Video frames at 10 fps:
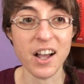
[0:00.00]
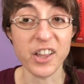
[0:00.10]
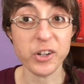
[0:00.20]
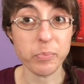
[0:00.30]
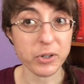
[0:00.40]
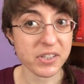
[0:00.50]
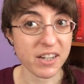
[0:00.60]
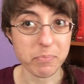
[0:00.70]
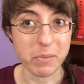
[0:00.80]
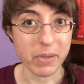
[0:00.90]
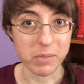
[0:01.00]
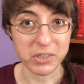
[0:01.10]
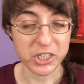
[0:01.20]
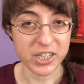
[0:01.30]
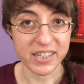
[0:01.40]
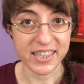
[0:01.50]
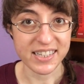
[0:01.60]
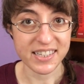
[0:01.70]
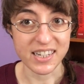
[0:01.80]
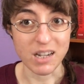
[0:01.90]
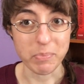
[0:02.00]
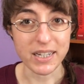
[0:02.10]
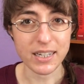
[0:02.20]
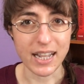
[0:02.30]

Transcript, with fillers: Other books have been published on this topic,